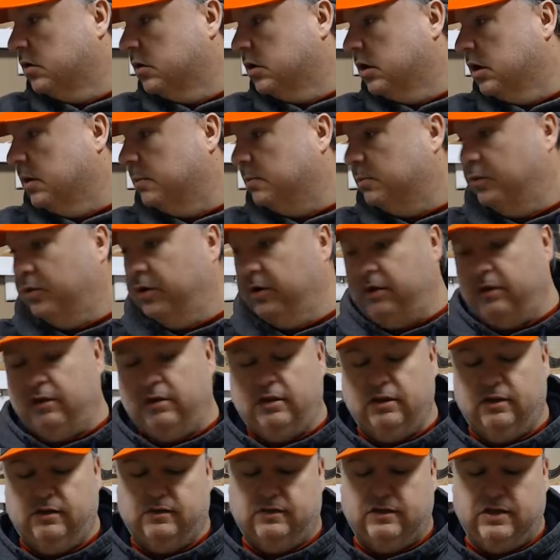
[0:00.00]
I put
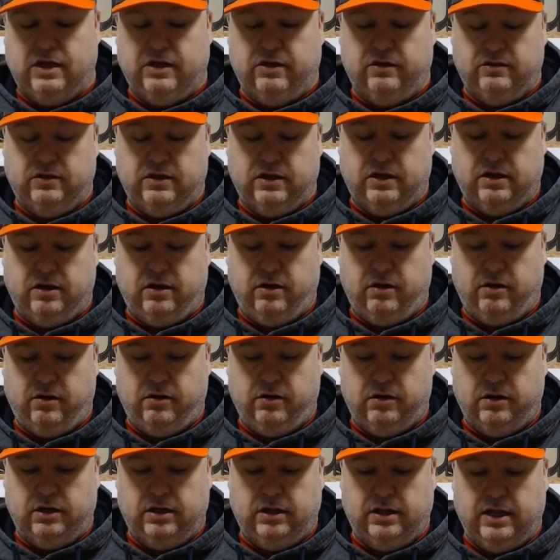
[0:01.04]
this down that I
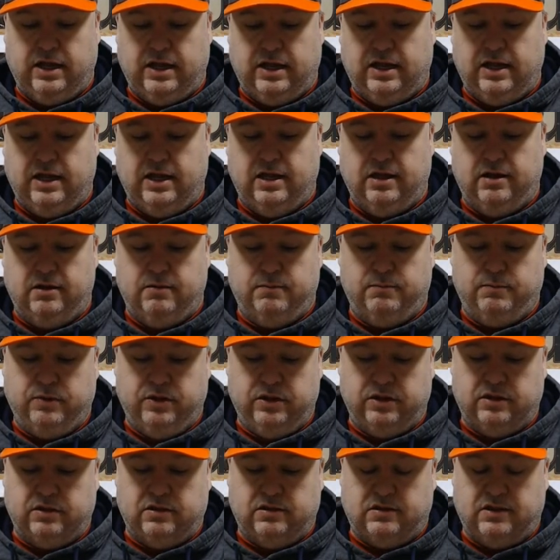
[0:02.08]
already had, but
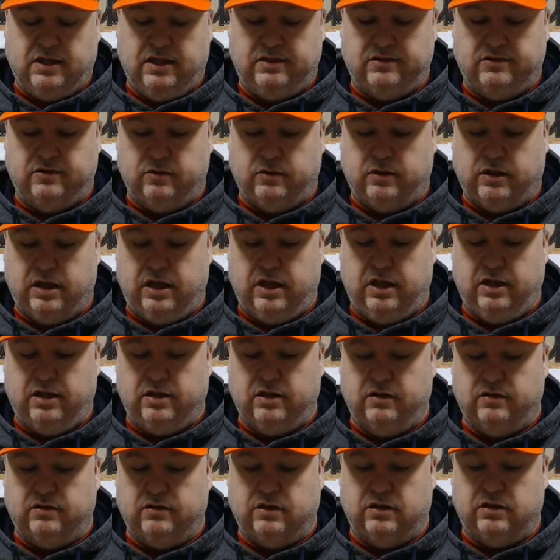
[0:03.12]
that's okay
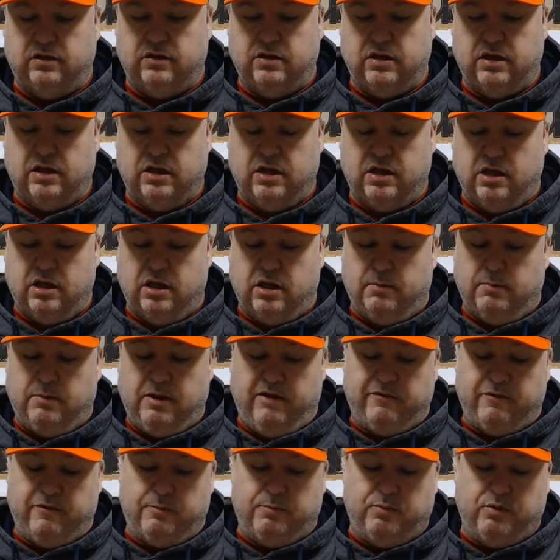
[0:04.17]
because it
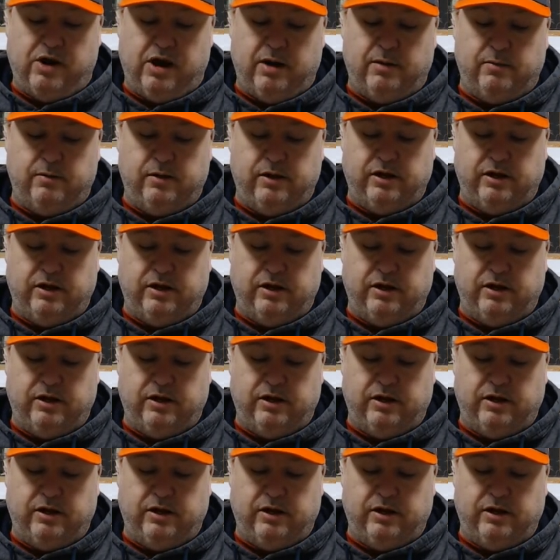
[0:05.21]
having a problem.